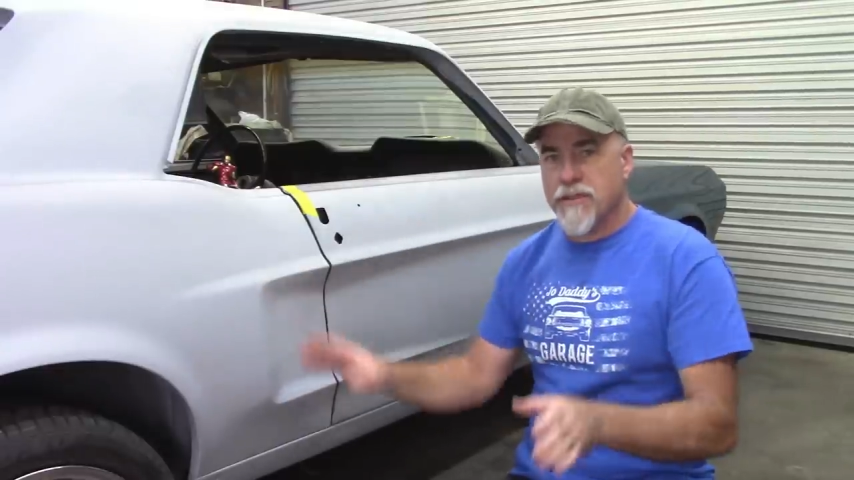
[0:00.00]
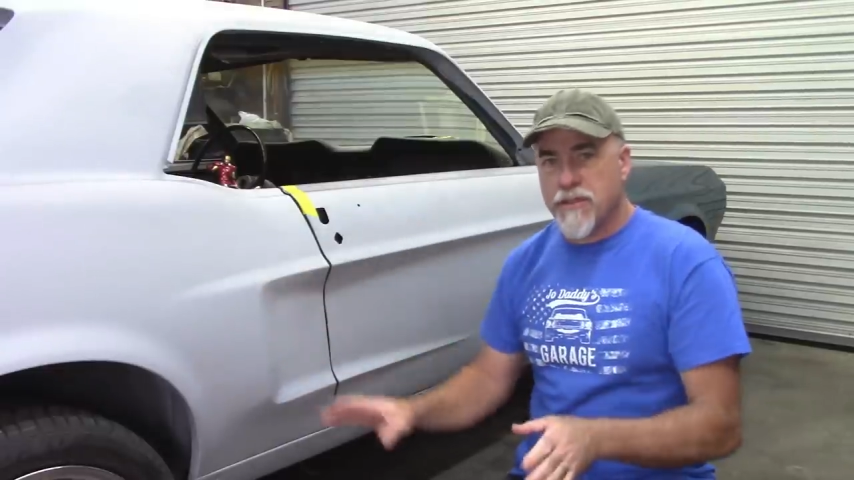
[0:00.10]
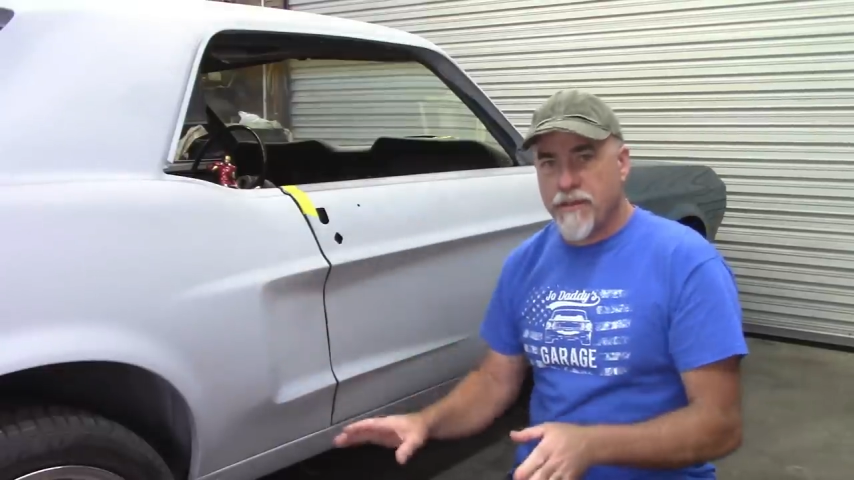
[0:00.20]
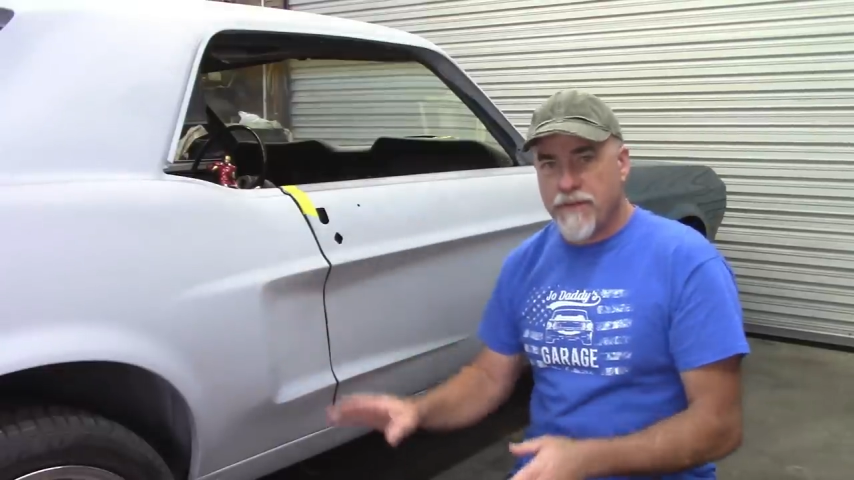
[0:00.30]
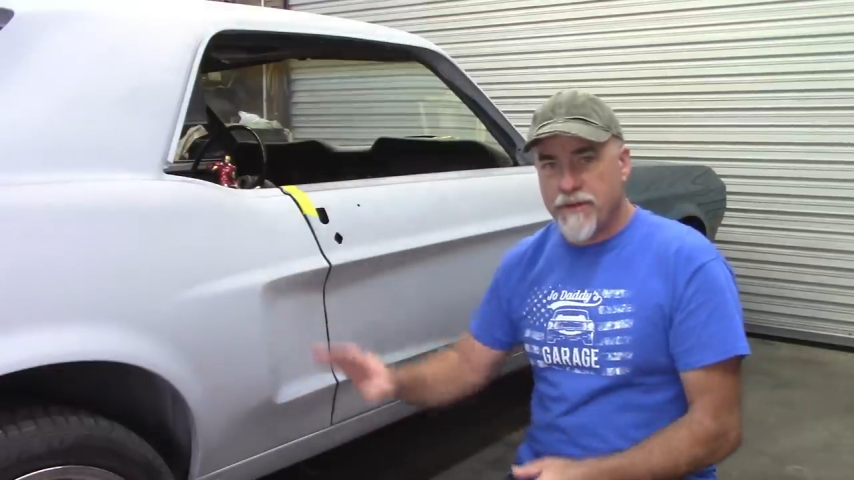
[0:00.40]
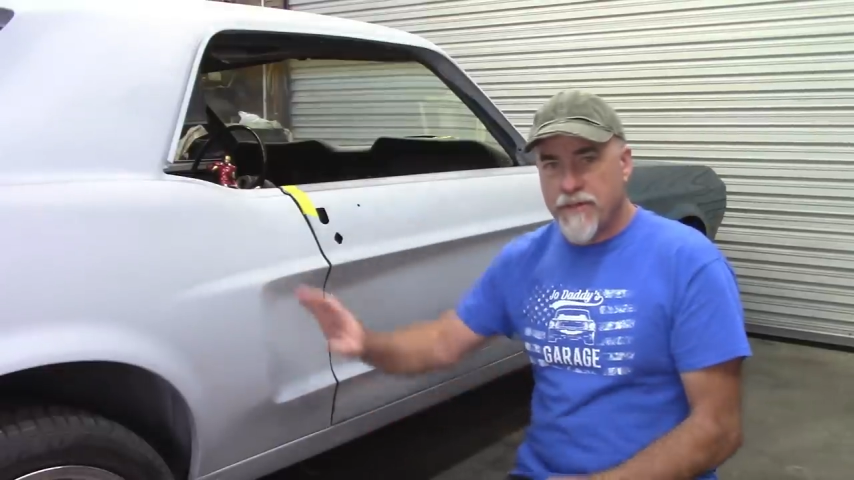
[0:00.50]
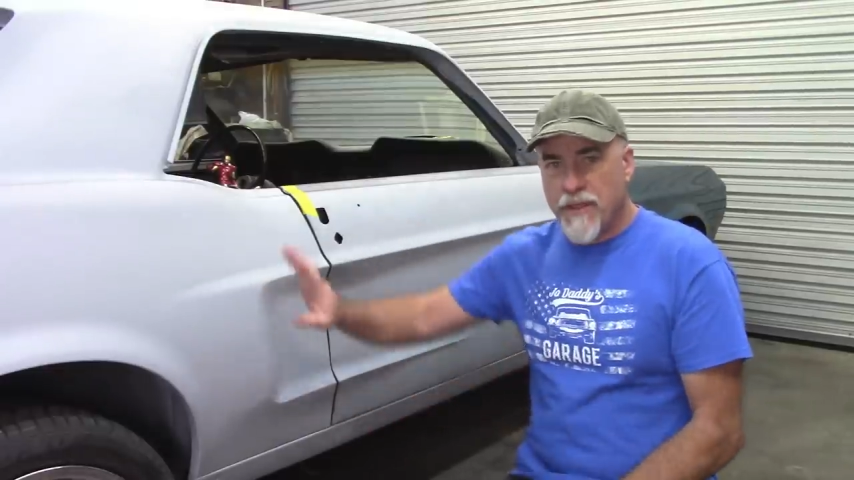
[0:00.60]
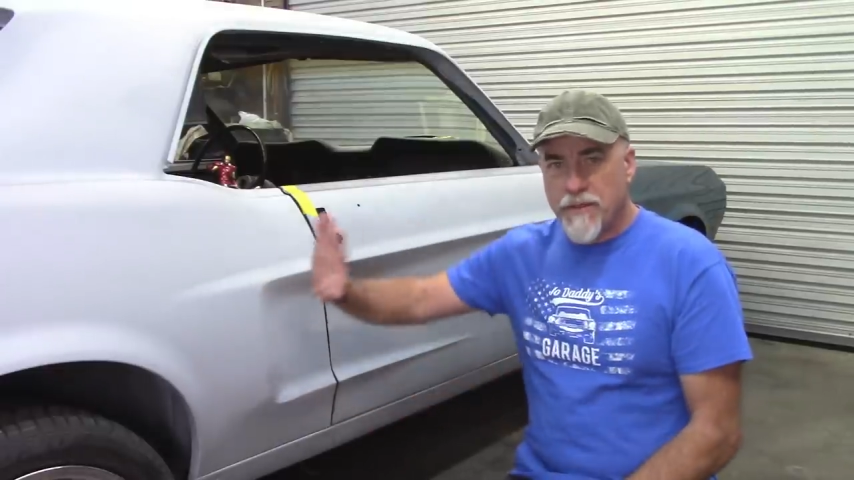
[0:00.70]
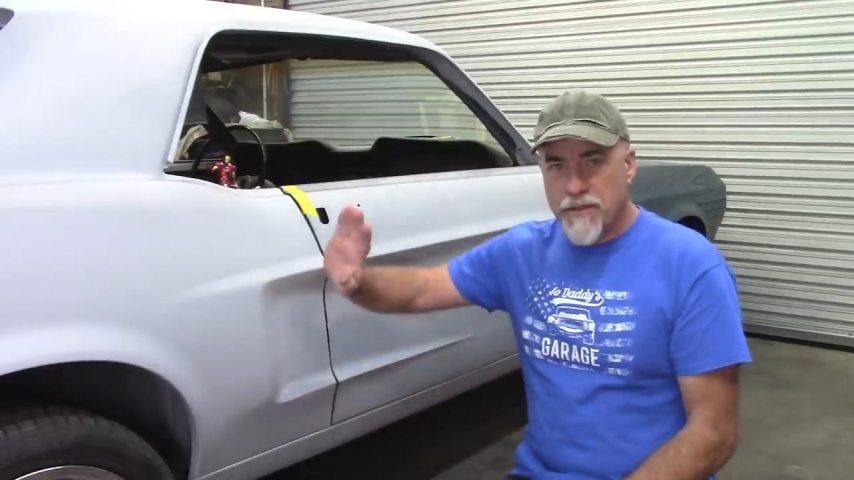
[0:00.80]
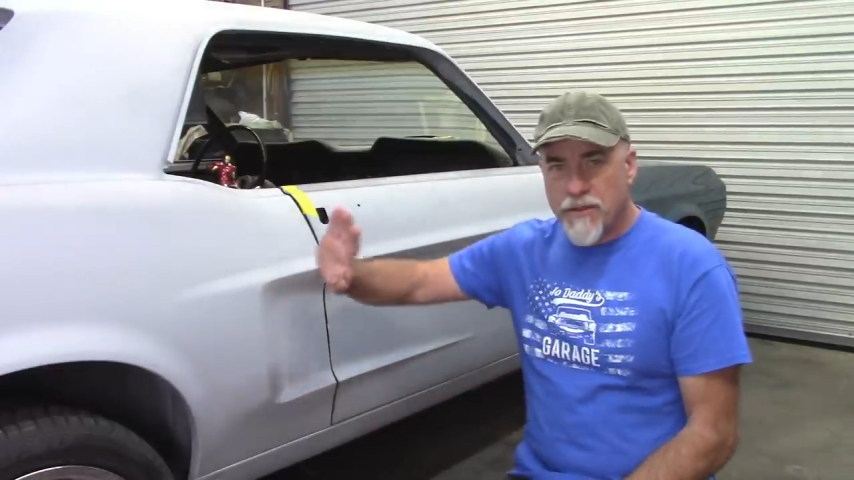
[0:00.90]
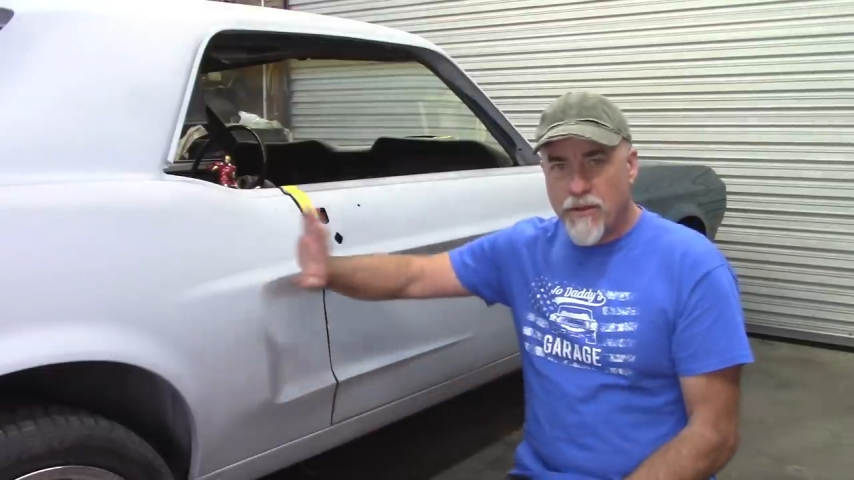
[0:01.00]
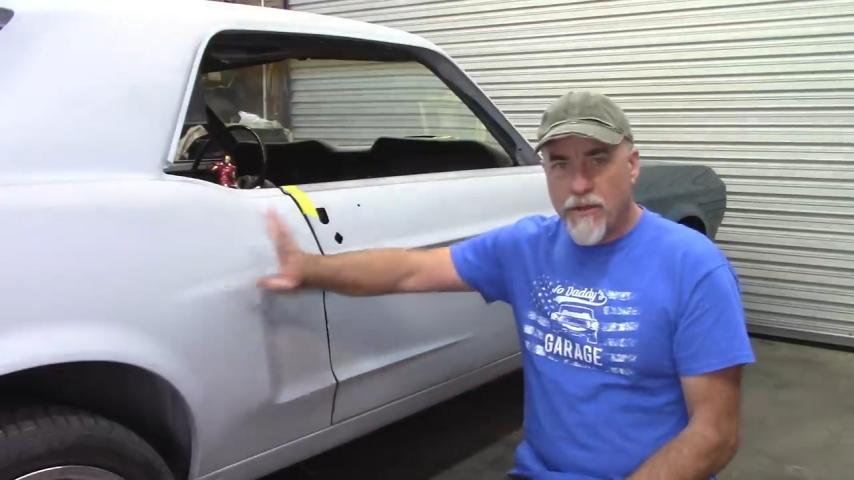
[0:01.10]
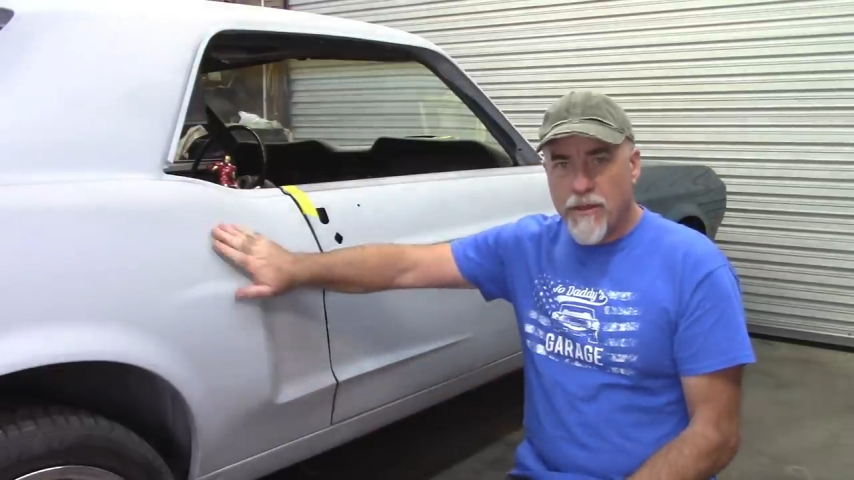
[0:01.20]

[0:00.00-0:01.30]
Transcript: of stuff that I've done to this car,